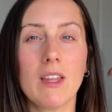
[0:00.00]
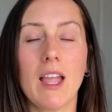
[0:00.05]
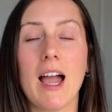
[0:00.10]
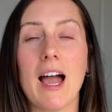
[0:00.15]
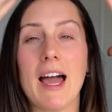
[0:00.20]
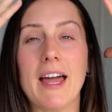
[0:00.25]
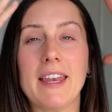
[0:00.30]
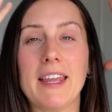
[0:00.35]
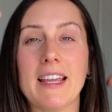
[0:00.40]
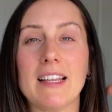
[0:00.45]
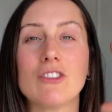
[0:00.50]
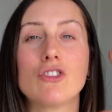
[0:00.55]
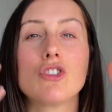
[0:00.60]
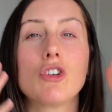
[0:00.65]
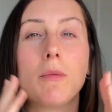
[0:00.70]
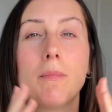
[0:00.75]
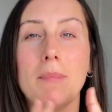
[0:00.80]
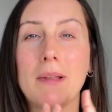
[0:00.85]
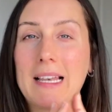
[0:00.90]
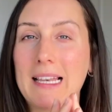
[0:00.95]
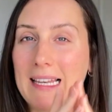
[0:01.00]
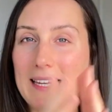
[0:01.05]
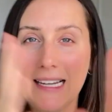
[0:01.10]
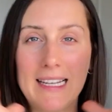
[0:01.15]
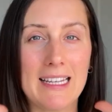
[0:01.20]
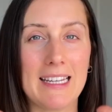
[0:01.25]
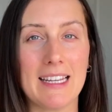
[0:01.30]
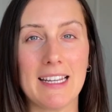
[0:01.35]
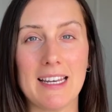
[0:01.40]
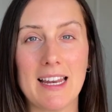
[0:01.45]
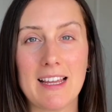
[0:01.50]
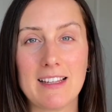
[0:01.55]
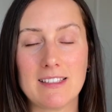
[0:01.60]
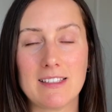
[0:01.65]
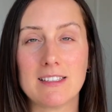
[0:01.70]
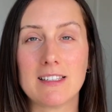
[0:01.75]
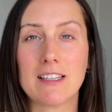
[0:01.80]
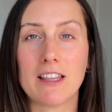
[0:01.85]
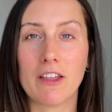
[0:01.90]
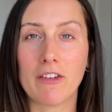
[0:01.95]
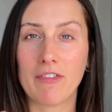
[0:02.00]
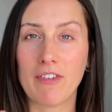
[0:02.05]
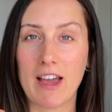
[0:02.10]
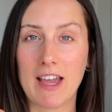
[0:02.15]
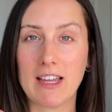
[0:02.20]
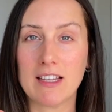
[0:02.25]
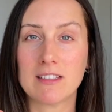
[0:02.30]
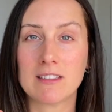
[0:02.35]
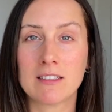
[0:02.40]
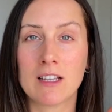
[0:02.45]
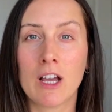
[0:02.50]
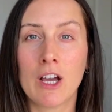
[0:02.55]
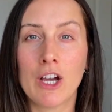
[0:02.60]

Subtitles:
and it's completely connected to the face.